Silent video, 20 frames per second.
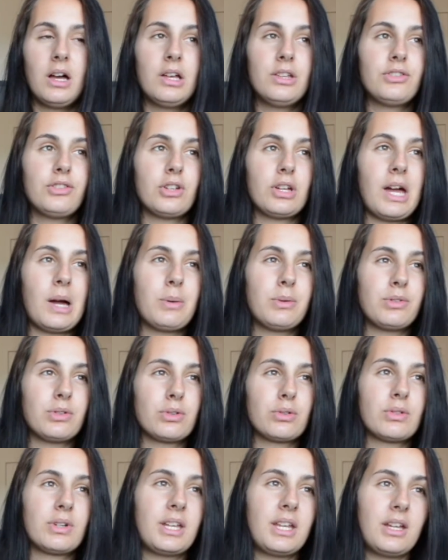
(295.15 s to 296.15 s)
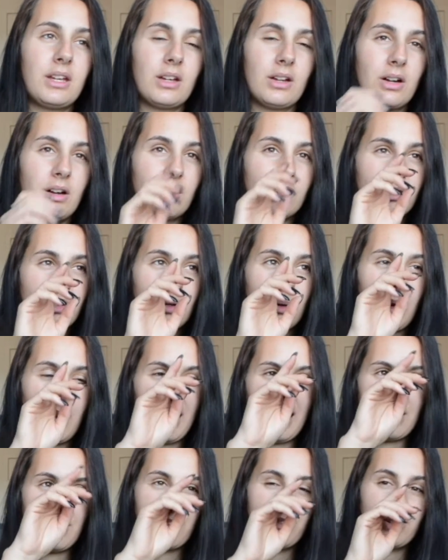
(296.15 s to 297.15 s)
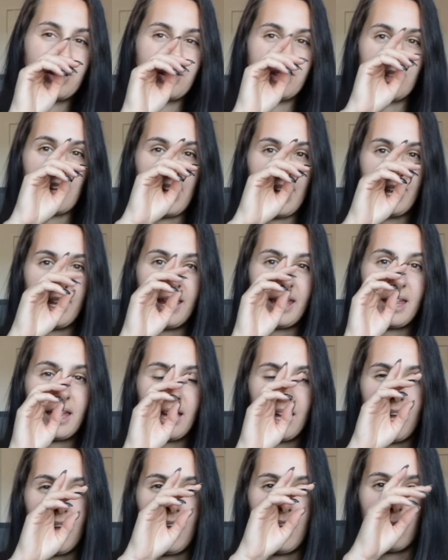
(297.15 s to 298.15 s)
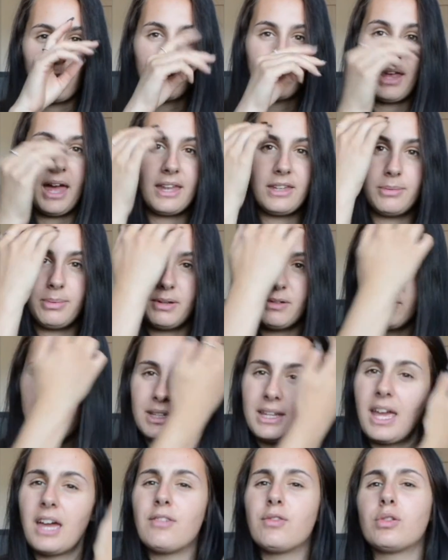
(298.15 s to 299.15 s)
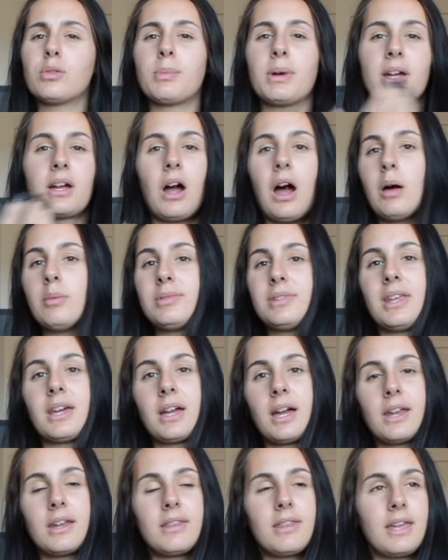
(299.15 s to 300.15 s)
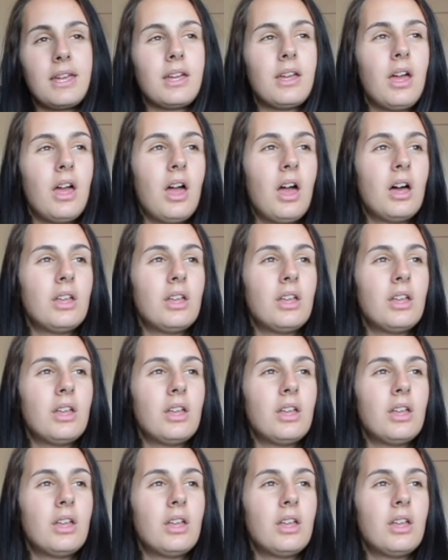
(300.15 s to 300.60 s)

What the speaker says: So I was already on quite a strict diet, like I had to be really careful with my carbs and that kind of thing.